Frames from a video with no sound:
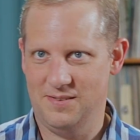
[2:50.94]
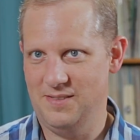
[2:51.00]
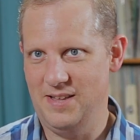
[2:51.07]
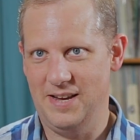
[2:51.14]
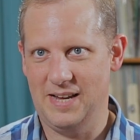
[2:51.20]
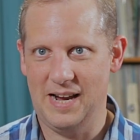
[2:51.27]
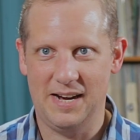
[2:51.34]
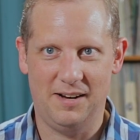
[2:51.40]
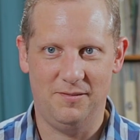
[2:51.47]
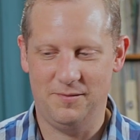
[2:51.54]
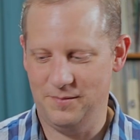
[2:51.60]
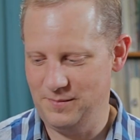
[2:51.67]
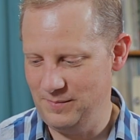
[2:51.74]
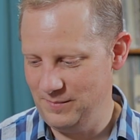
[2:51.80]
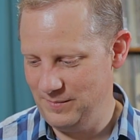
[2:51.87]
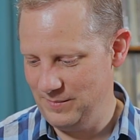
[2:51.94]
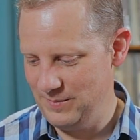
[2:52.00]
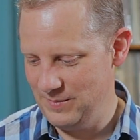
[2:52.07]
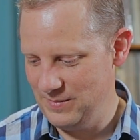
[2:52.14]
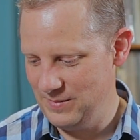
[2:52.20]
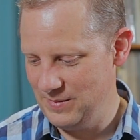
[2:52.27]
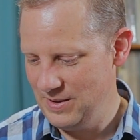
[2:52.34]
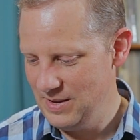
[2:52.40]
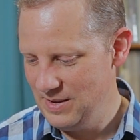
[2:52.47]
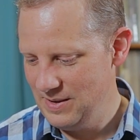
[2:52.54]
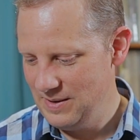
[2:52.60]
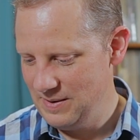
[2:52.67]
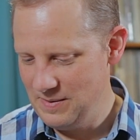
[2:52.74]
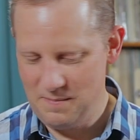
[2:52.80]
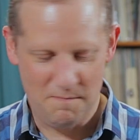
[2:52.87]
They kind
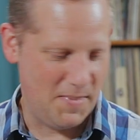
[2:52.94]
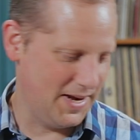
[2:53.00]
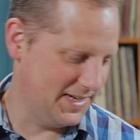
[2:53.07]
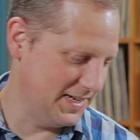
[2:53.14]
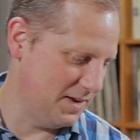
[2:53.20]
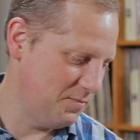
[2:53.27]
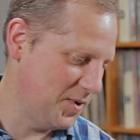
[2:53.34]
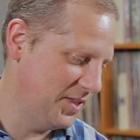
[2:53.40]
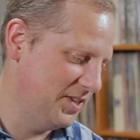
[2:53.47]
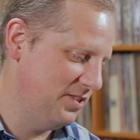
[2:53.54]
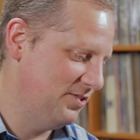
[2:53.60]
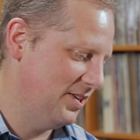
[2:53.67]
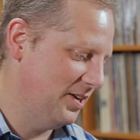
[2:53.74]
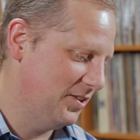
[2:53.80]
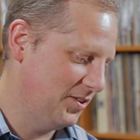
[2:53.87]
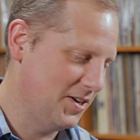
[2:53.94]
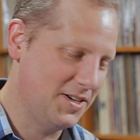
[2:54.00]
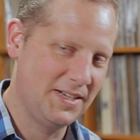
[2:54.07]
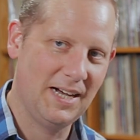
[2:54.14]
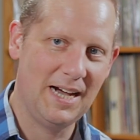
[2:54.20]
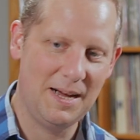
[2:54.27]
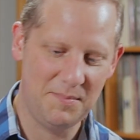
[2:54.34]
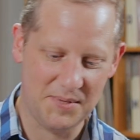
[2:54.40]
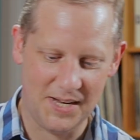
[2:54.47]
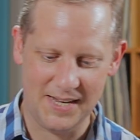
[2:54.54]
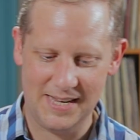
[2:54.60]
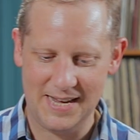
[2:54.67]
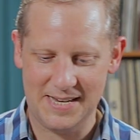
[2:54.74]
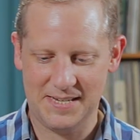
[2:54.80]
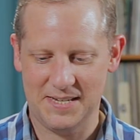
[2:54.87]
of mix in with each other at times, I
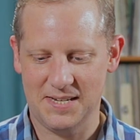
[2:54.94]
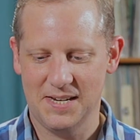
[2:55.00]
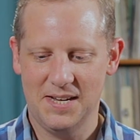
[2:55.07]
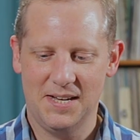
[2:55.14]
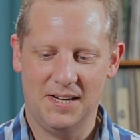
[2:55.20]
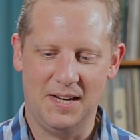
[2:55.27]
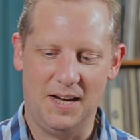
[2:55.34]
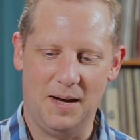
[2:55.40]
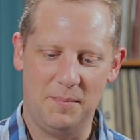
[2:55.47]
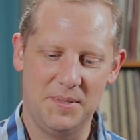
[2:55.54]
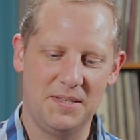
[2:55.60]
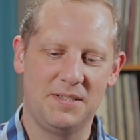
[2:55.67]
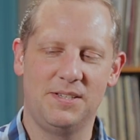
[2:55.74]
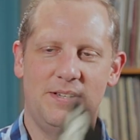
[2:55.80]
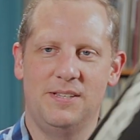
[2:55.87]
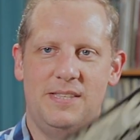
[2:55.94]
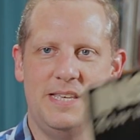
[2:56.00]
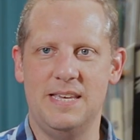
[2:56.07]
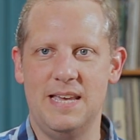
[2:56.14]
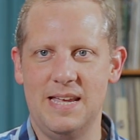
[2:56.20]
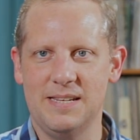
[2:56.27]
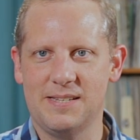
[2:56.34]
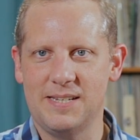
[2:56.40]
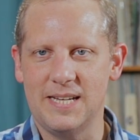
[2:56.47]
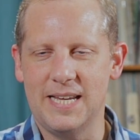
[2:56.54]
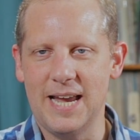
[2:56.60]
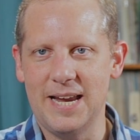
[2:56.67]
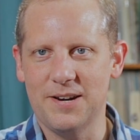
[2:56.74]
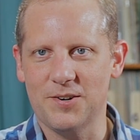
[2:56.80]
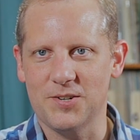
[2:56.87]
guess, but this is The
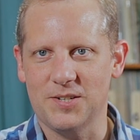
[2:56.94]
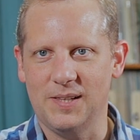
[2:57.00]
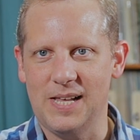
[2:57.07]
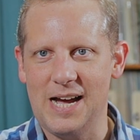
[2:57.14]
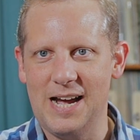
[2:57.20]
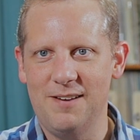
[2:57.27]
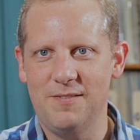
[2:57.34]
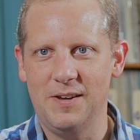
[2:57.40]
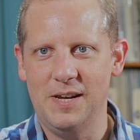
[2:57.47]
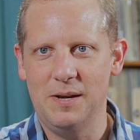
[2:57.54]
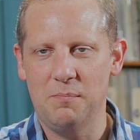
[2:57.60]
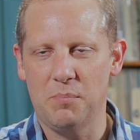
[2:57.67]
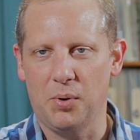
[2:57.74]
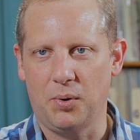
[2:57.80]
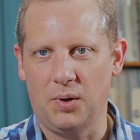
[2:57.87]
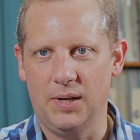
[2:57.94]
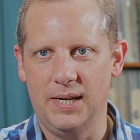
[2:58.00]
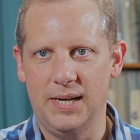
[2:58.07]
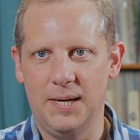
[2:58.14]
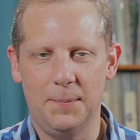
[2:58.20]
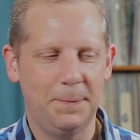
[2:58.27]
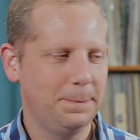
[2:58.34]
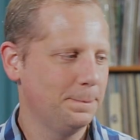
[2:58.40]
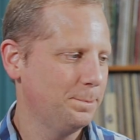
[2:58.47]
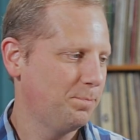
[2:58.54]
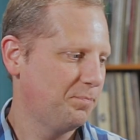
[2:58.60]
Instigators, Live in Berlin.